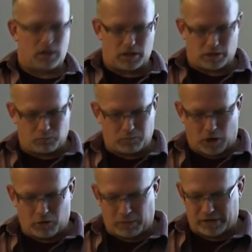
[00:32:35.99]
Now,
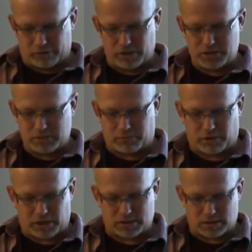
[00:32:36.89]
uh, our migration
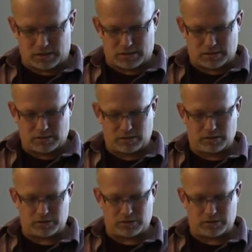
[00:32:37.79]
process